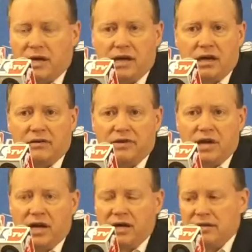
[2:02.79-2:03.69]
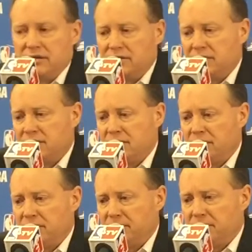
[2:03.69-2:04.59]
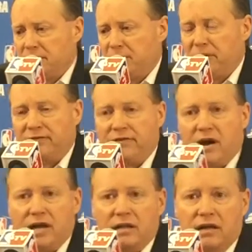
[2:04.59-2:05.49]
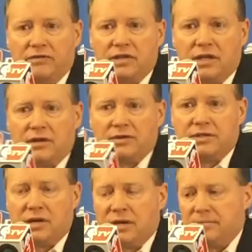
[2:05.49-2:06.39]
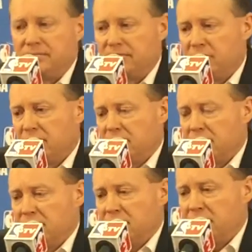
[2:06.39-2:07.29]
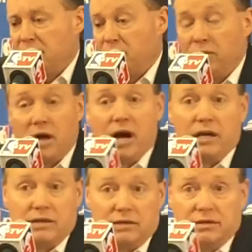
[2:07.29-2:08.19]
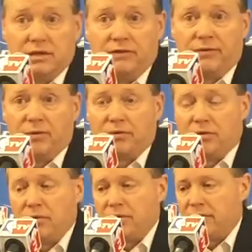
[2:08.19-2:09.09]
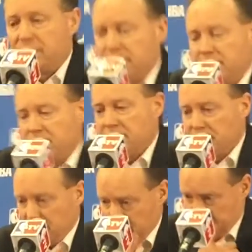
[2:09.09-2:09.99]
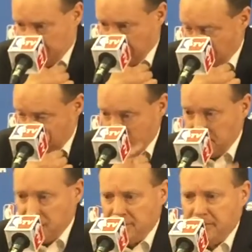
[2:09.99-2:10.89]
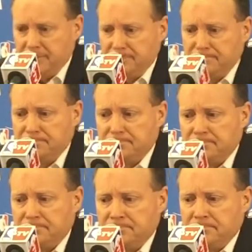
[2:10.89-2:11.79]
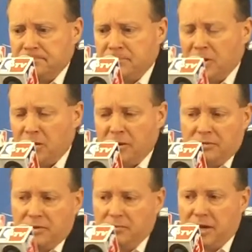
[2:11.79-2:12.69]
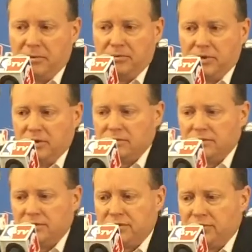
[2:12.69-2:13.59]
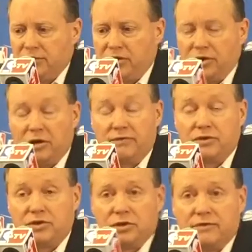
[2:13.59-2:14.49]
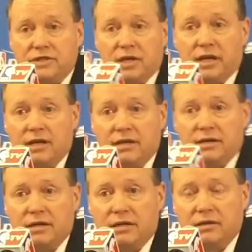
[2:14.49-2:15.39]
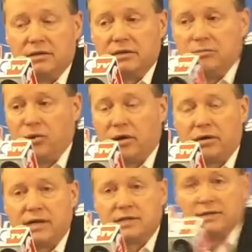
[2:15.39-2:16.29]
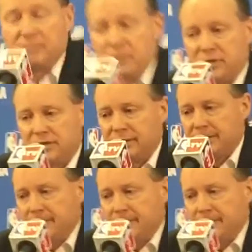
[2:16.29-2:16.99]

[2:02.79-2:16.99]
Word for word: had a heck of a night. Um, they played Frye and Love together some, um, or a lot in the fourth quarter. So, um, you know, and, and, maybe we, we, we could have or should have stayed uh, more aggressive, but